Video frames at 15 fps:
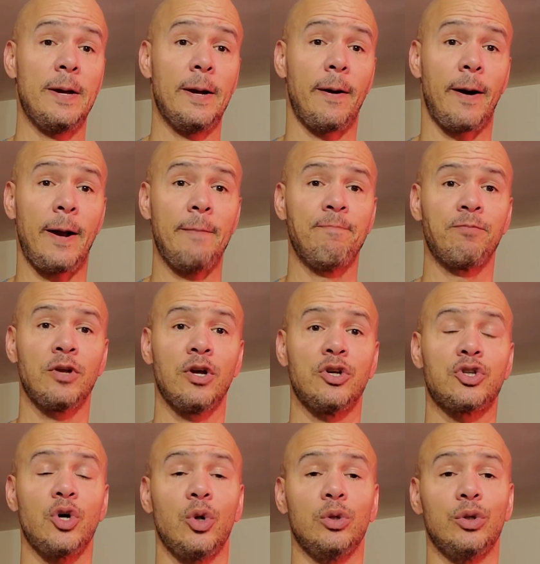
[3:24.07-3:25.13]
All right.
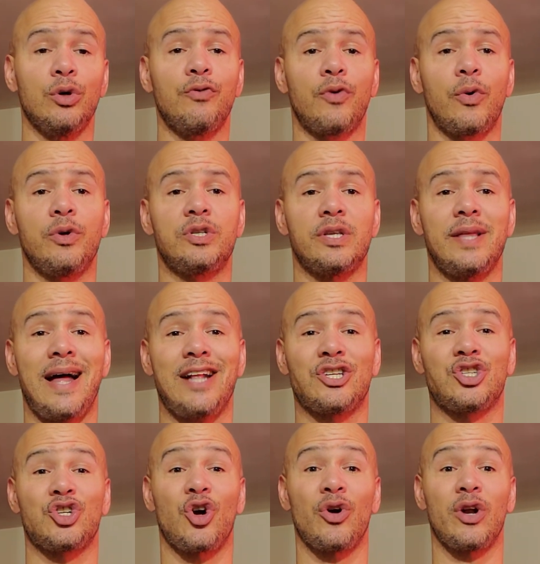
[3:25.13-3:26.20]
So look forward to that
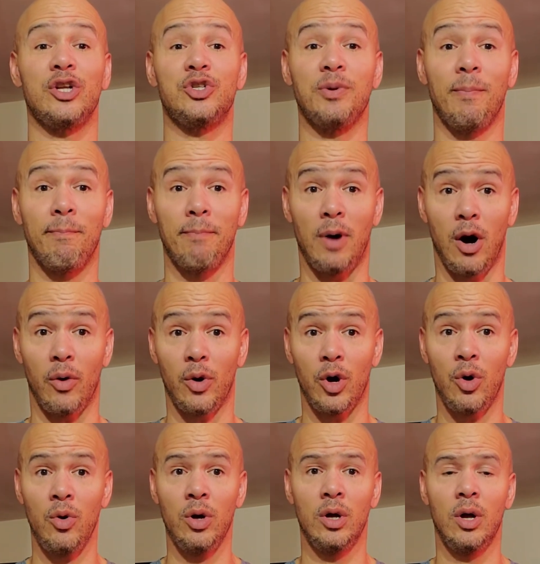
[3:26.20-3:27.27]
starting
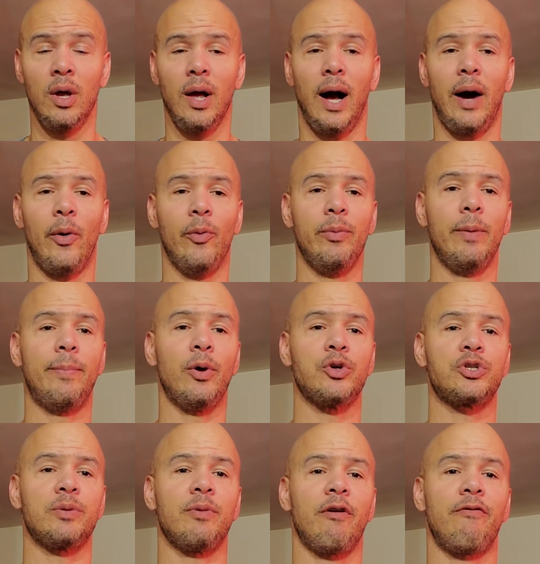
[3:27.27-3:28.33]
tomorrow. I will be
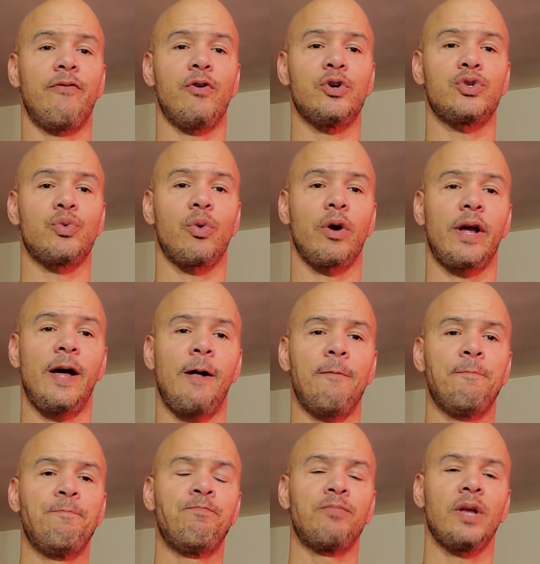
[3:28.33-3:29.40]
posting my first workout
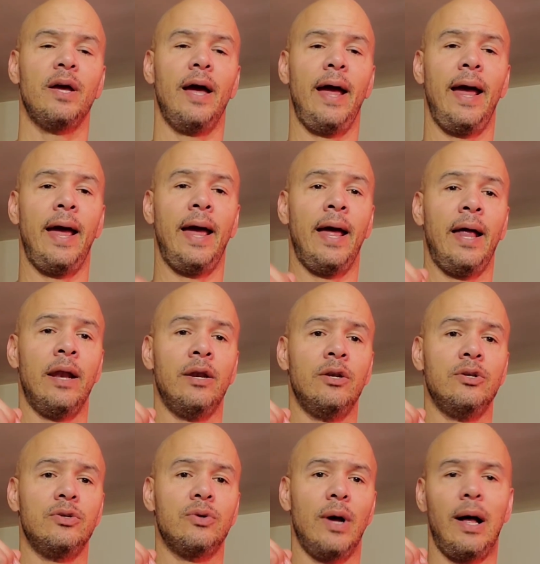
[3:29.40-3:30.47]

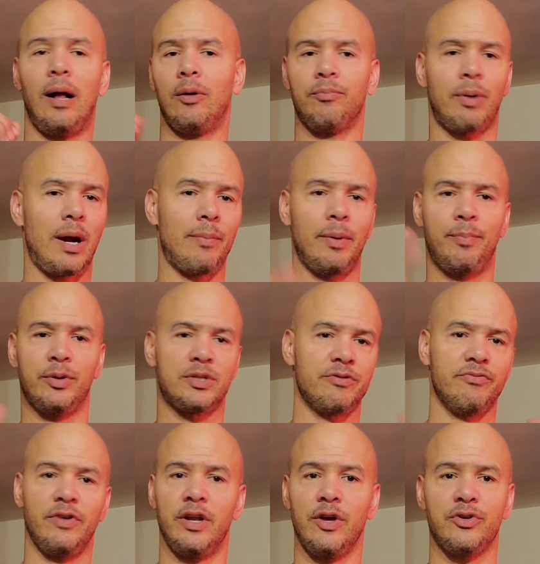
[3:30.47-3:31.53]
and I'll probably put some
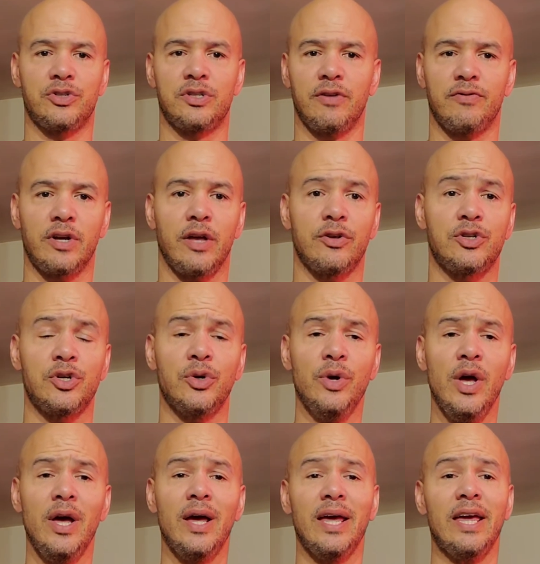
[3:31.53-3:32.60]
videos and stuff together too.
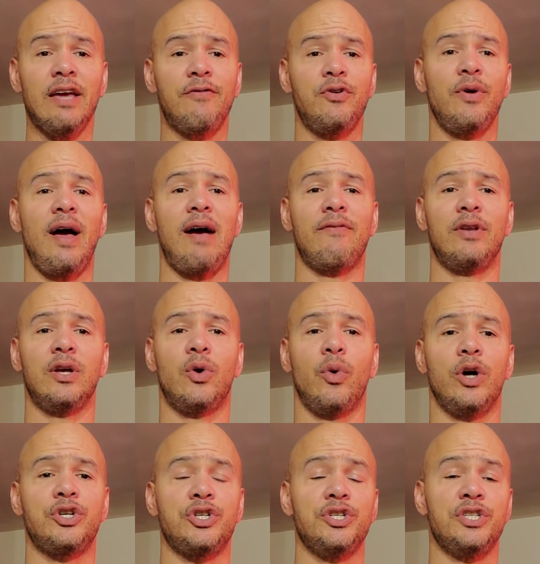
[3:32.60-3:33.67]
If you have any
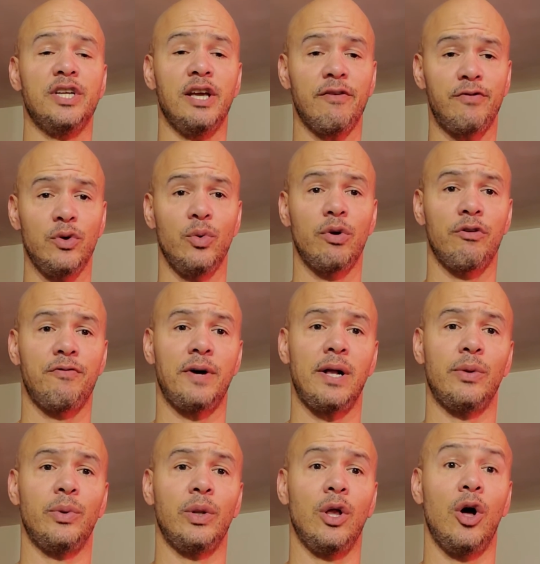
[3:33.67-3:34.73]
questions, if you want to
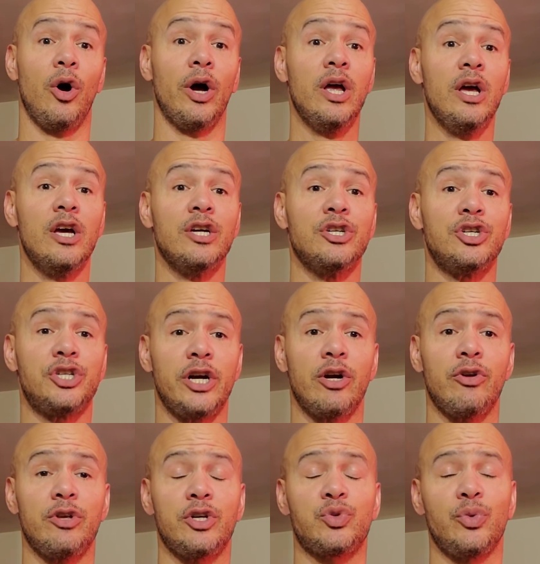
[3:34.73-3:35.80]
follow along, share
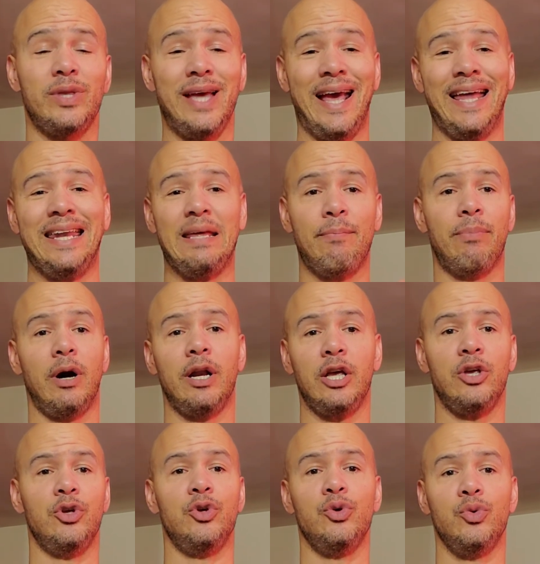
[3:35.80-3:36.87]
this with anybody
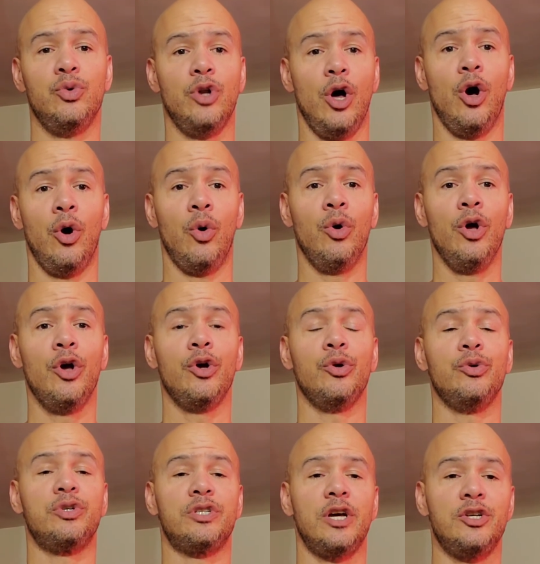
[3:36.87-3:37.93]
you know who
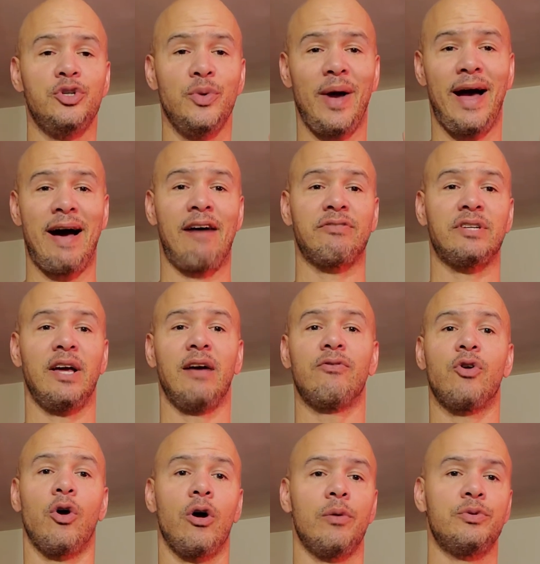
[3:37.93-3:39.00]
says you have to have
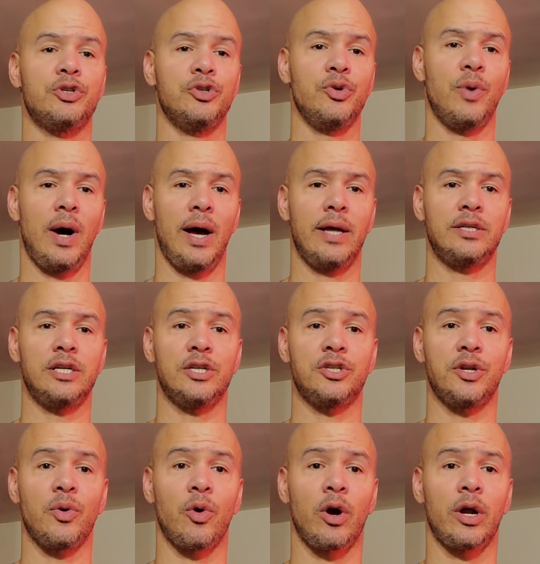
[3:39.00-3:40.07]
carbs to do high
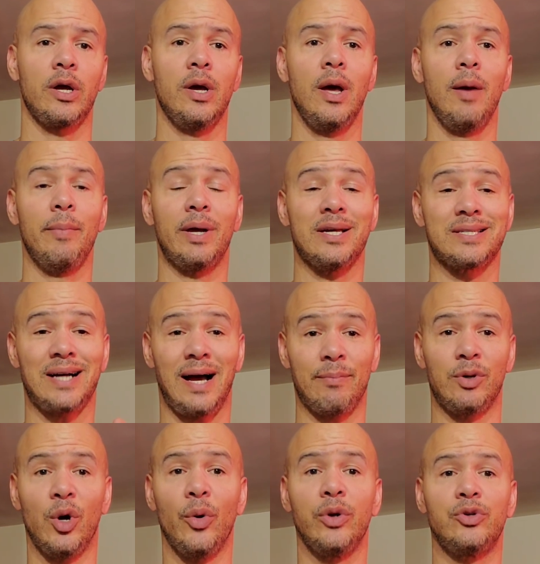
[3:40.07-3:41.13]
intensity work because I'm
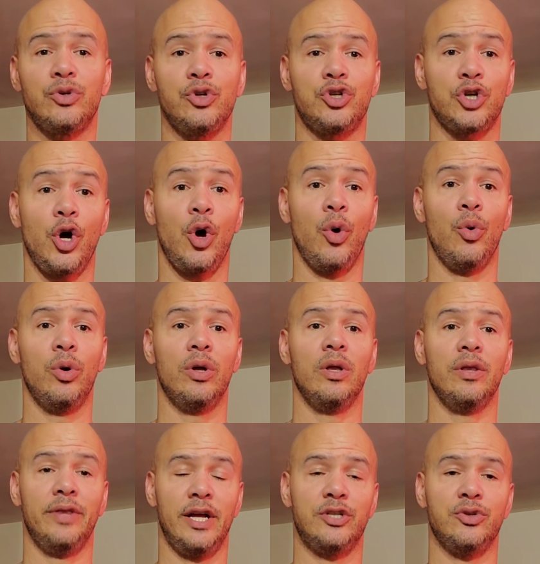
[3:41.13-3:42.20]
going to show
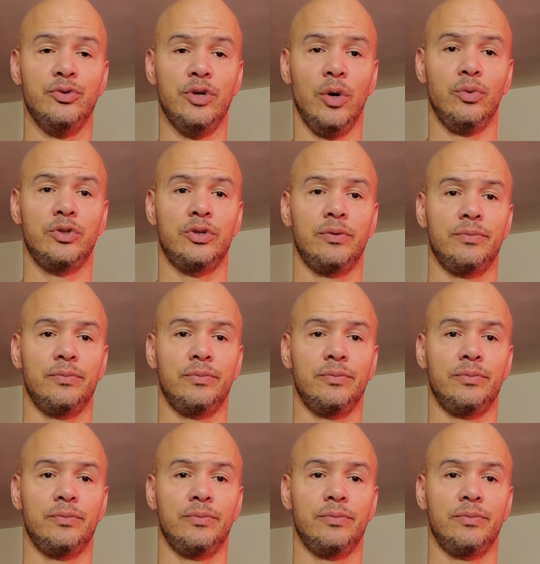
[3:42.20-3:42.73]
that you don't.